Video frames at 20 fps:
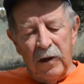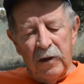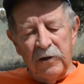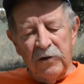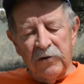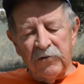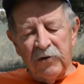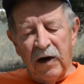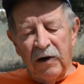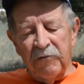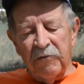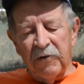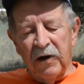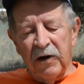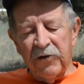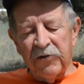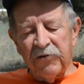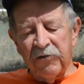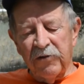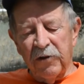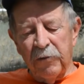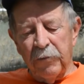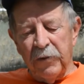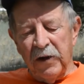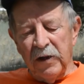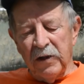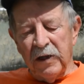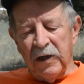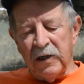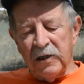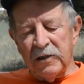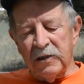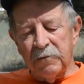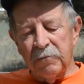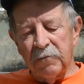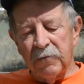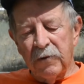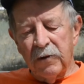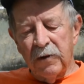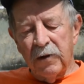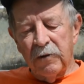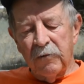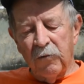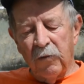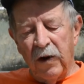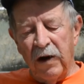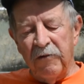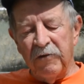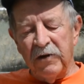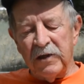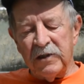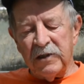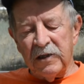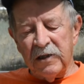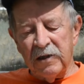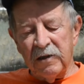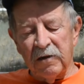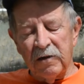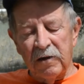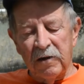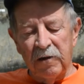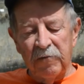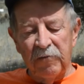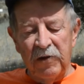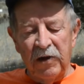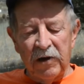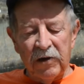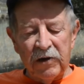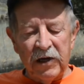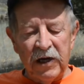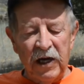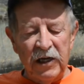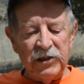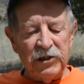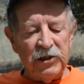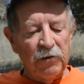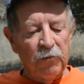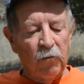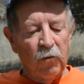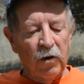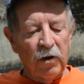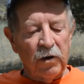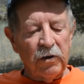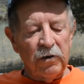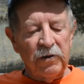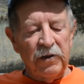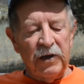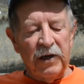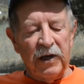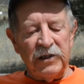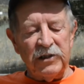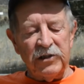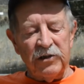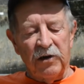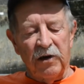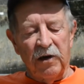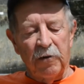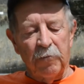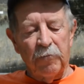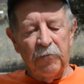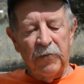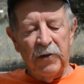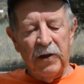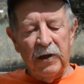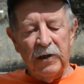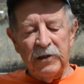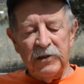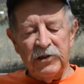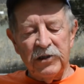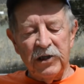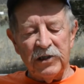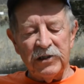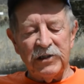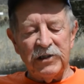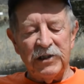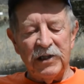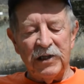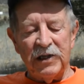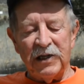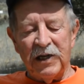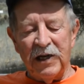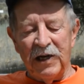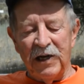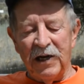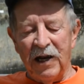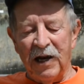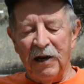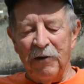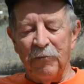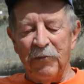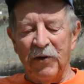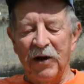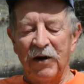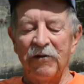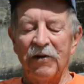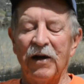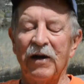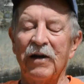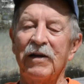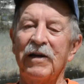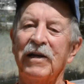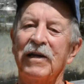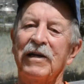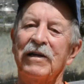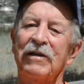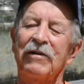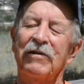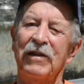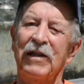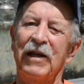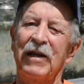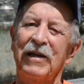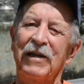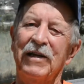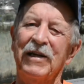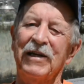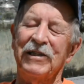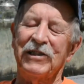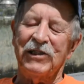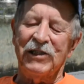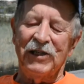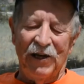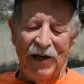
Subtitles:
Driving out through the buildings, waving to the occasional worker that I saw, just didn't get any better than this.